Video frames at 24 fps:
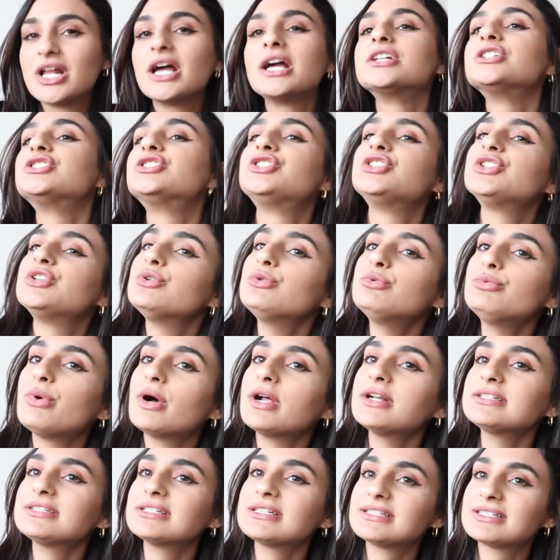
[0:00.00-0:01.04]
I do
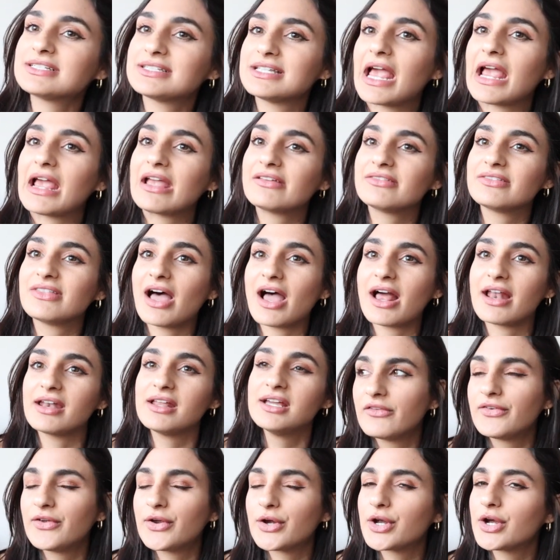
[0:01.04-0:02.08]
want to say that
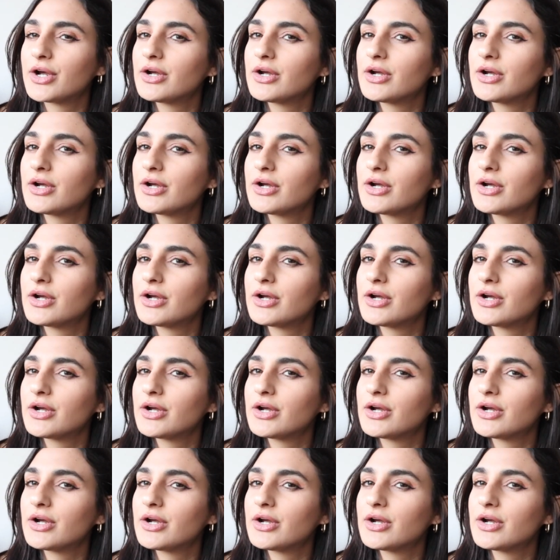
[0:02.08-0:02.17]
if you're